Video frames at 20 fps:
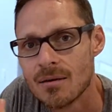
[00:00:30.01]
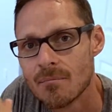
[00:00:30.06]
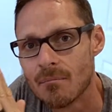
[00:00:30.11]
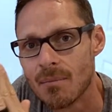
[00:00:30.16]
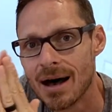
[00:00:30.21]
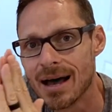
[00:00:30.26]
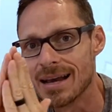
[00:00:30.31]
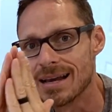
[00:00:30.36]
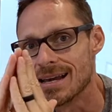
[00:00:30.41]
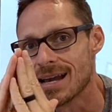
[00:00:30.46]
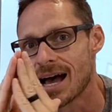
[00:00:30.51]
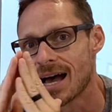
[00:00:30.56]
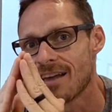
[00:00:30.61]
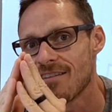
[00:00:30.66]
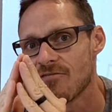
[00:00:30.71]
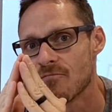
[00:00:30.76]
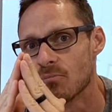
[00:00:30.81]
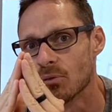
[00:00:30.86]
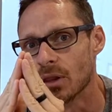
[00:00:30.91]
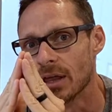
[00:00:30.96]
my
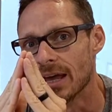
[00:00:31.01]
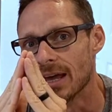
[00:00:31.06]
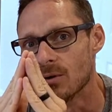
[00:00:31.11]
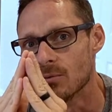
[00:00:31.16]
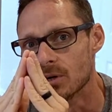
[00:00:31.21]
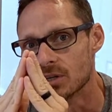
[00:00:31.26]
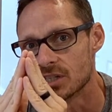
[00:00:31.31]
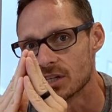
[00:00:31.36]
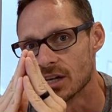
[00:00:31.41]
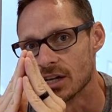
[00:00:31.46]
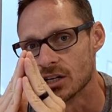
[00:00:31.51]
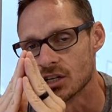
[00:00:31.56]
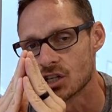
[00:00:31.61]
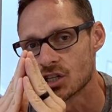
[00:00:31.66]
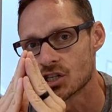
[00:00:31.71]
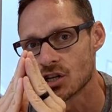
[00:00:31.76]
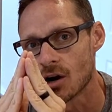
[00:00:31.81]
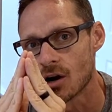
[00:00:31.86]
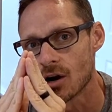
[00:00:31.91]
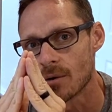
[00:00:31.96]
knife blade, which in its
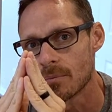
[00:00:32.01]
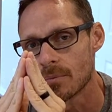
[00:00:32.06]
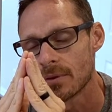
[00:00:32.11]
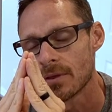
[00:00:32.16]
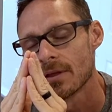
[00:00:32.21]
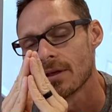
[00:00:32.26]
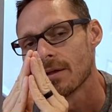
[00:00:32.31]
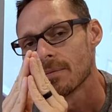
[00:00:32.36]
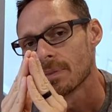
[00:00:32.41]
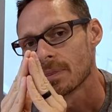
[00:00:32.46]
sharp,